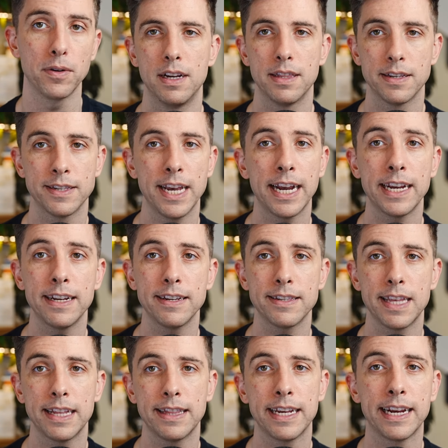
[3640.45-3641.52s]
The second is
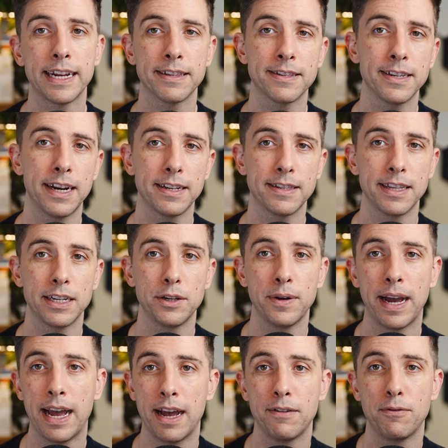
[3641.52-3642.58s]
that the insights that you
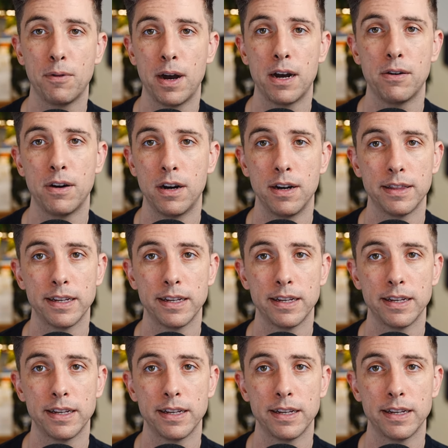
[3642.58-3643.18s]
have while on